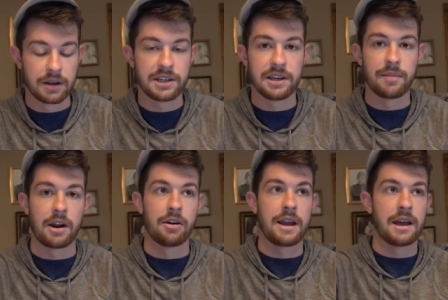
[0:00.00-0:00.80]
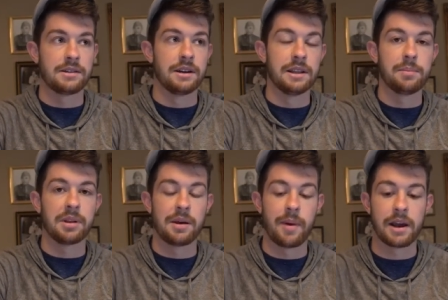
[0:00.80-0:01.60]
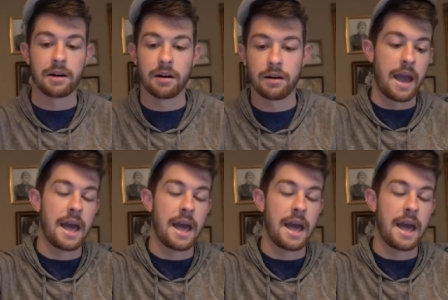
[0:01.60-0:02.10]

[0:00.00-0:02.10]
on a team that already has an elite playmaker,